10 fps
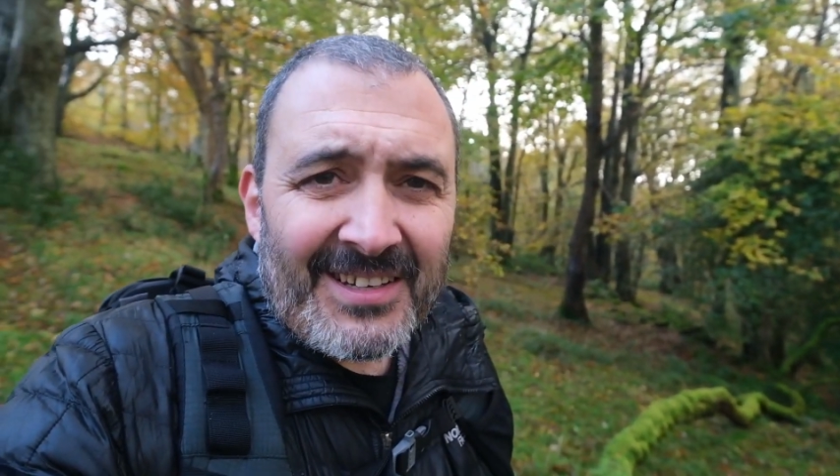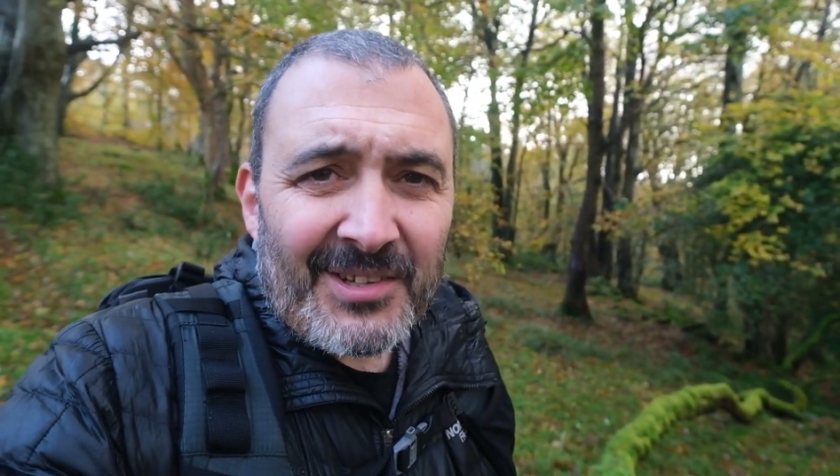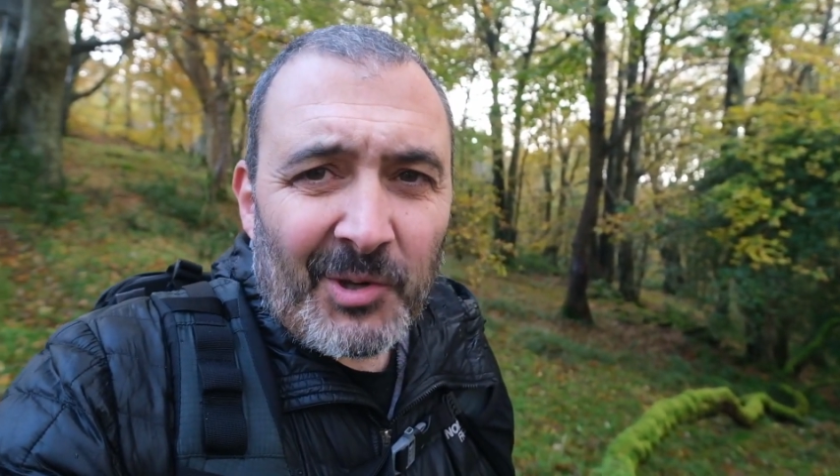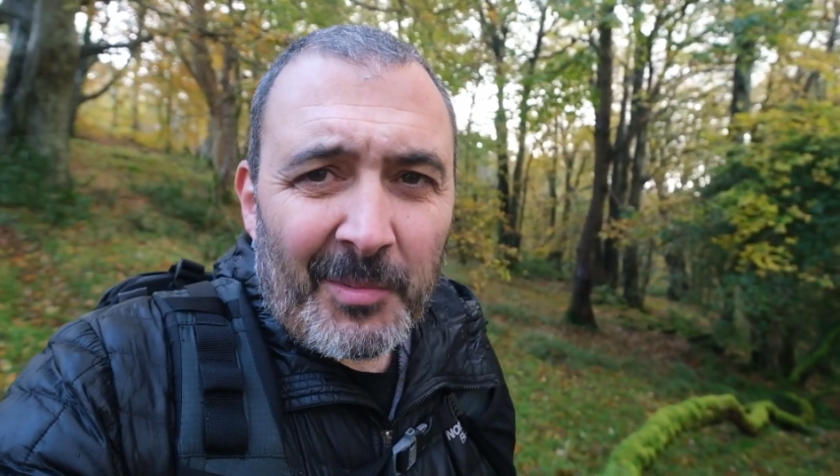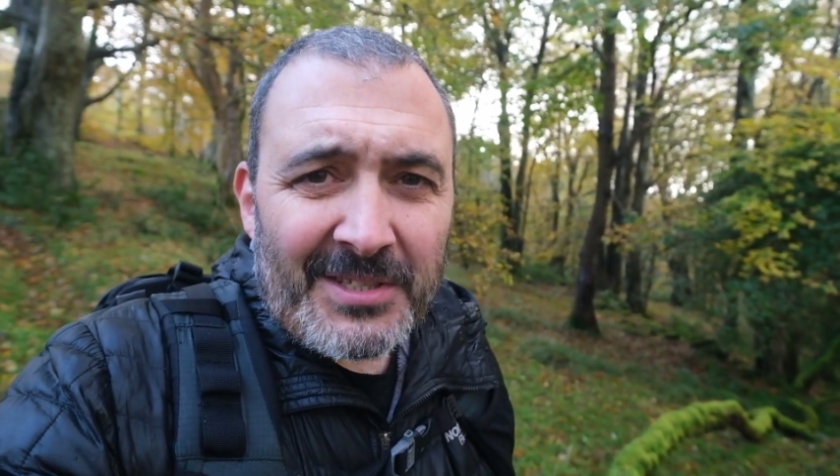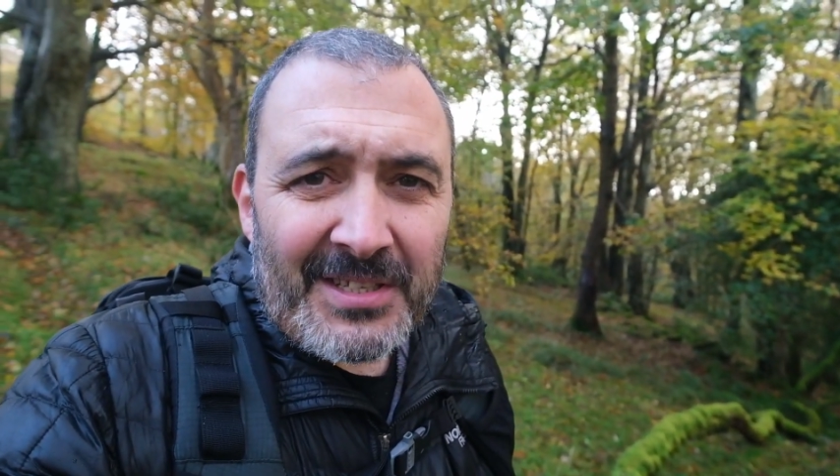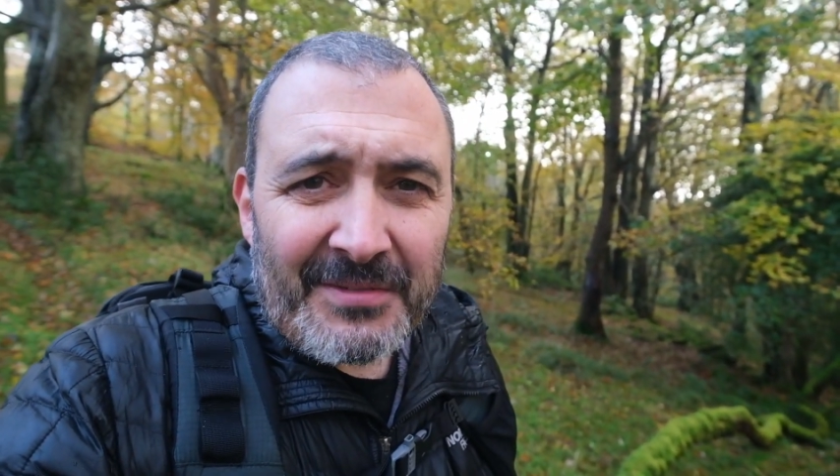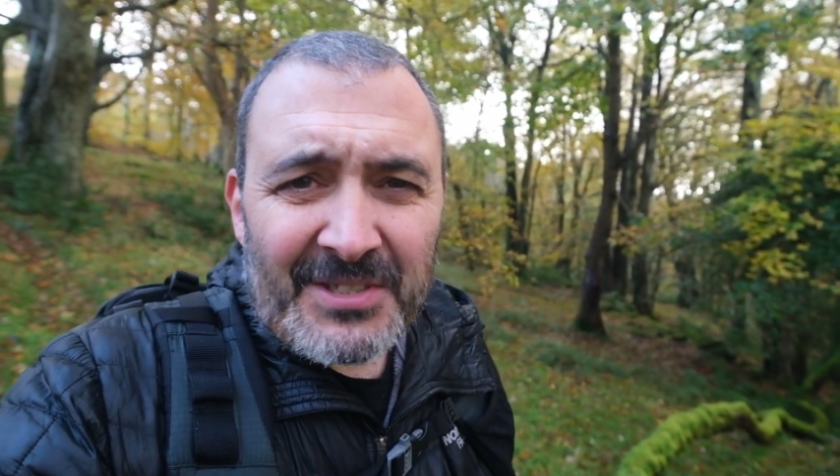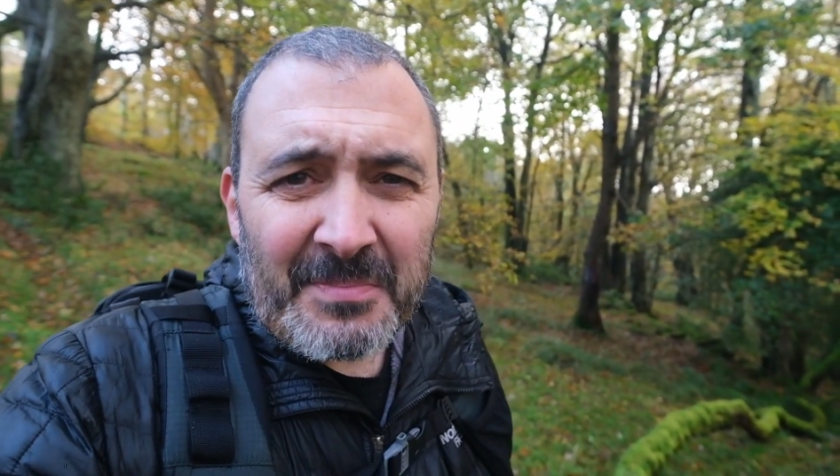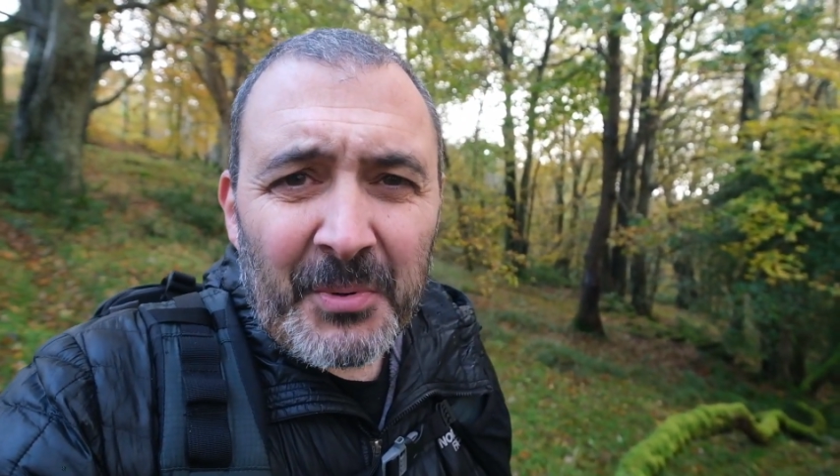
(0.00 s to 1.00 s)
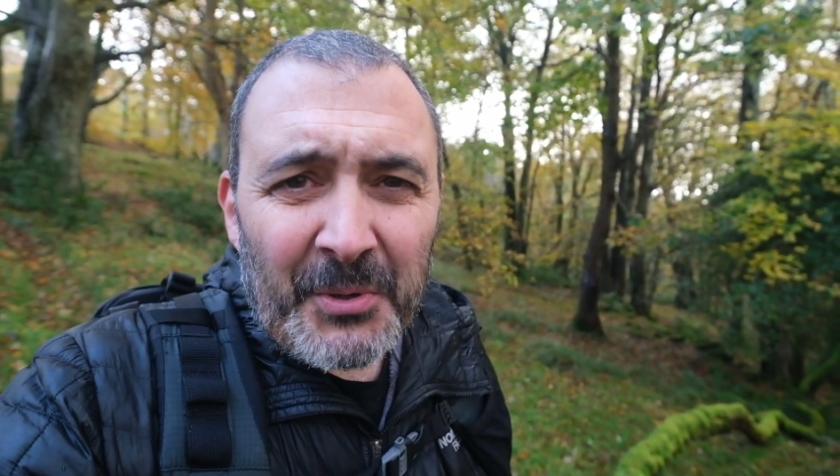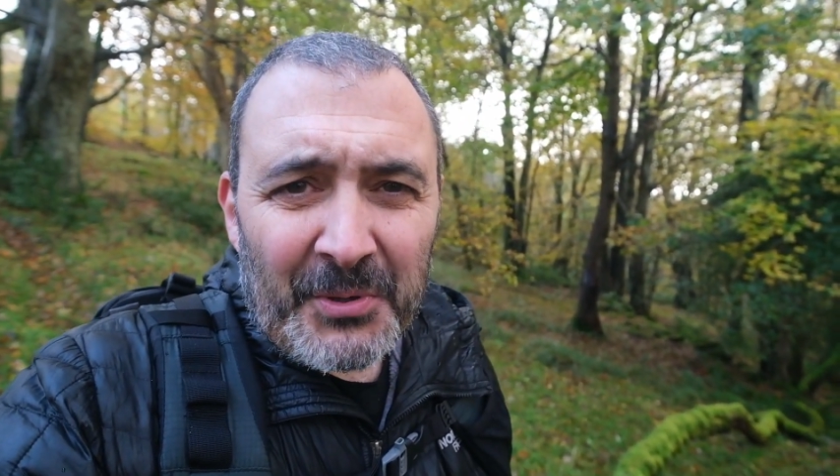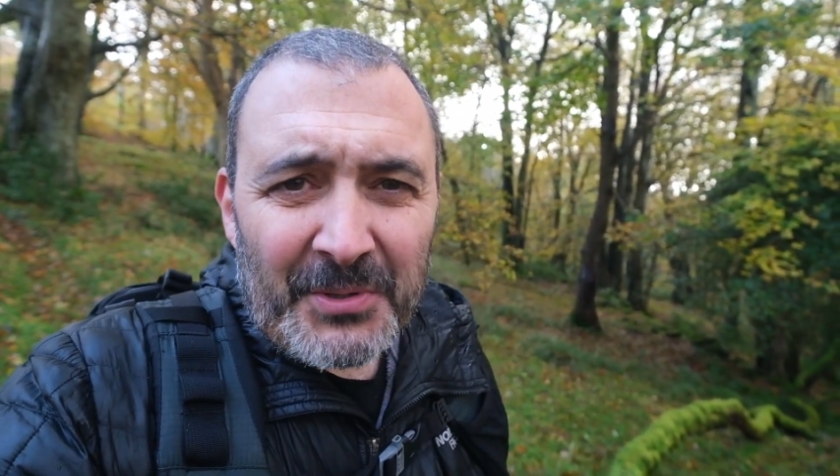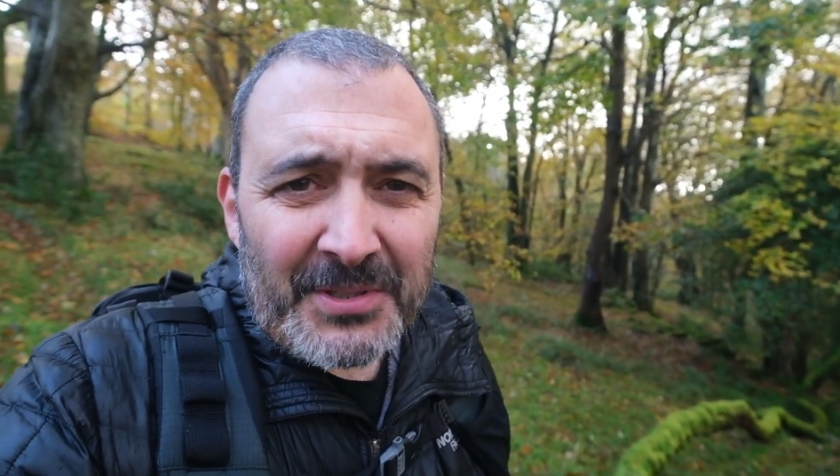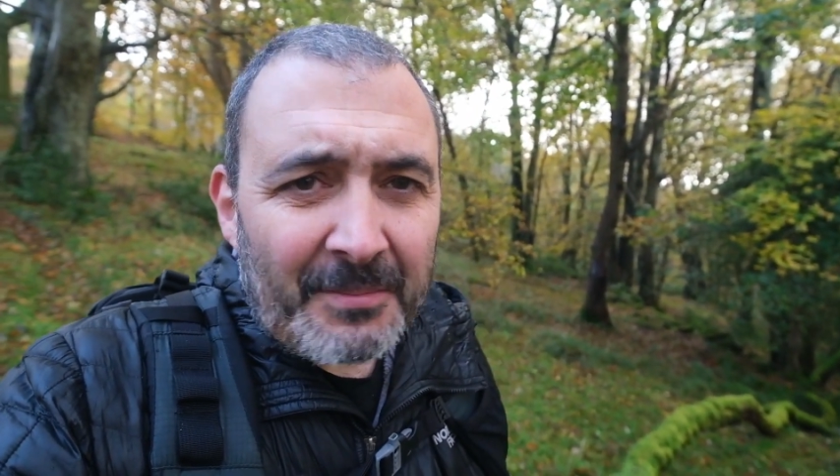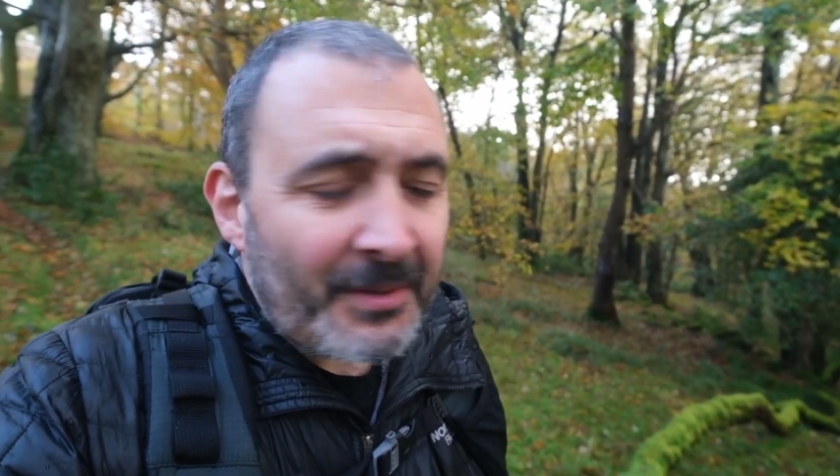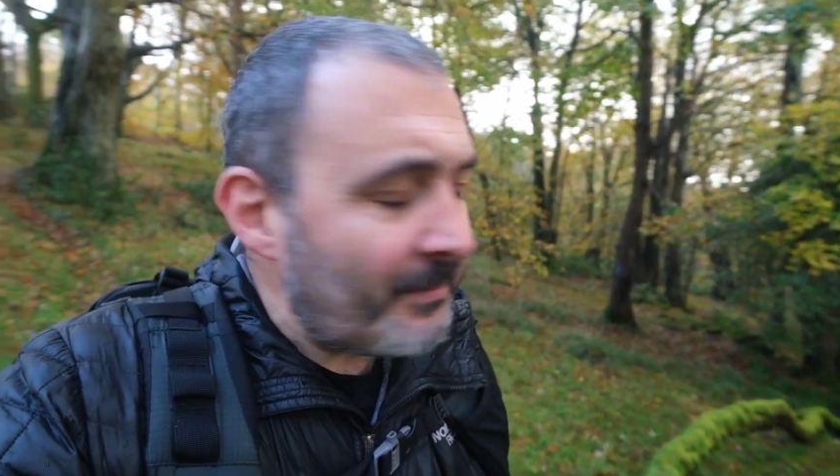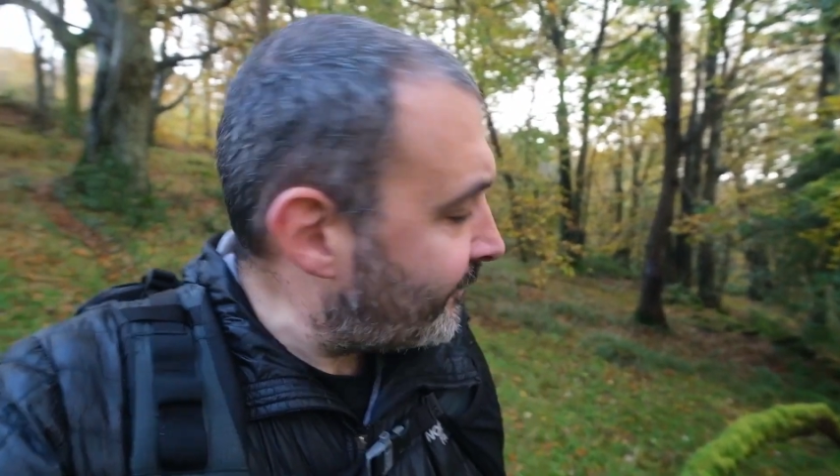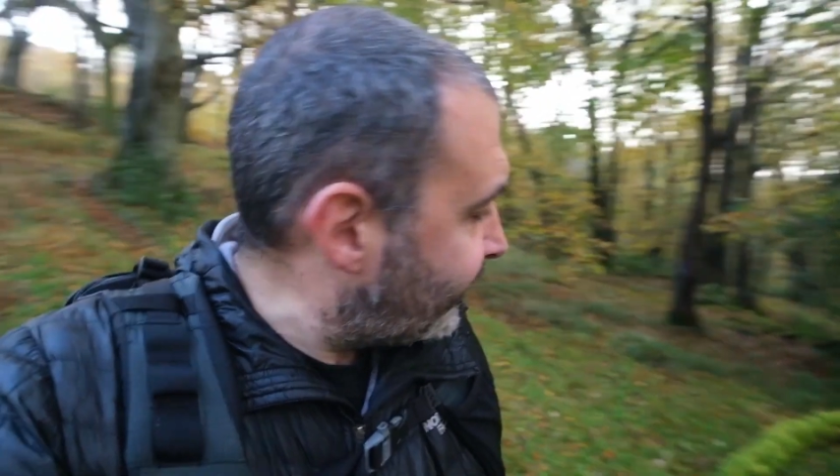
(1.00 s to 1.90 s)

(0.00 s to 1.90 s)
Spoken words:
It's almost as if it's important or something.